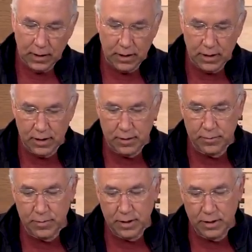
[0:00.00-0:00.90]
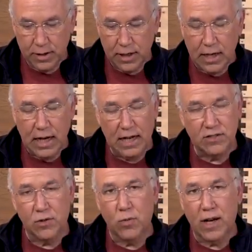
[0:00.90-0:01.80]
um,
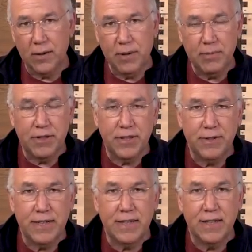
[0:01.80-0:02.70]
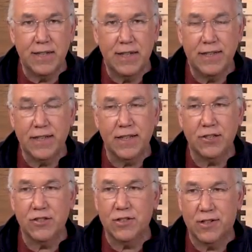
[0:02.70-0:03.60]
as to why people do it, I think they
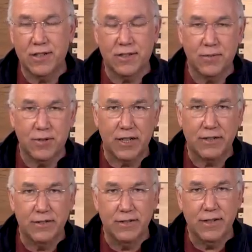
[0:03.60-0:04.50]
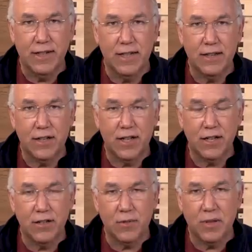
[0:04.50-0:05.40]
just saw it somewhere and thought
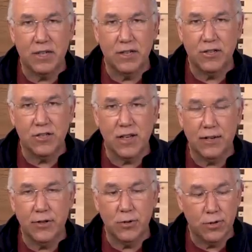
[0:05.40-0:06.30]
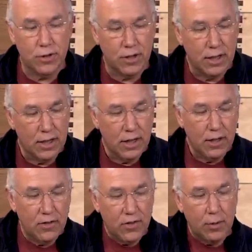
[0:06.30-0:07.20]
it looked better to just have a hole.
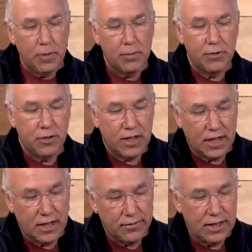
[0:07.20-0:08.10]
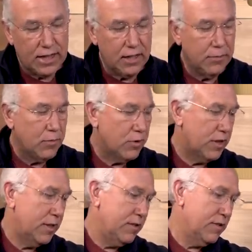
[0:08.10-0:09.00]
Some people do not have a landing
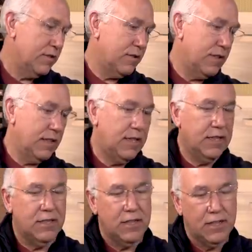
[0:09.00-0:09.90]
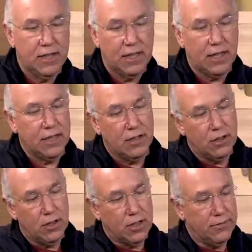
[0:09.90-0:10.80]
board, so they like to they like the
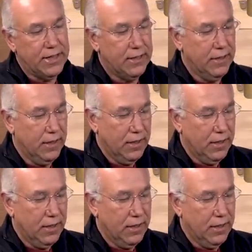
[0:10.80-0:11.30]
look of it,